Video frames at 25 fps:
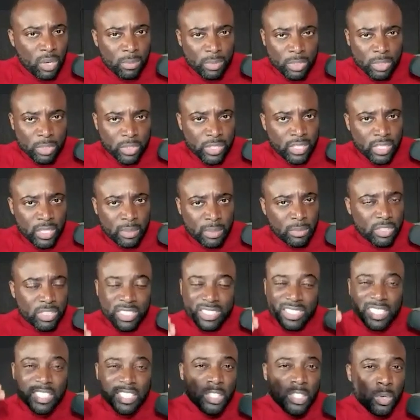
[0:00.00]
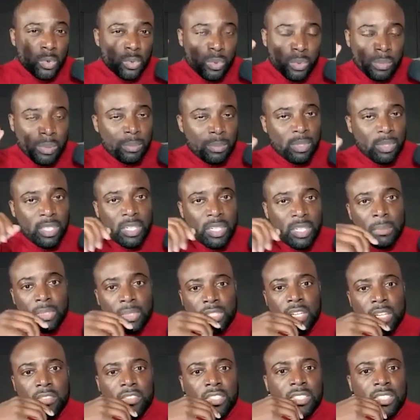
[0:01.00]
arbitrary numbers because i don't remember the
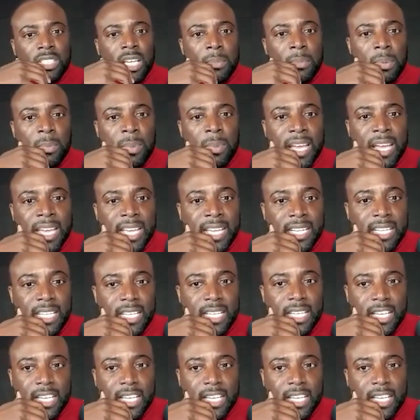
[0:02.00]
numbers off the top of my head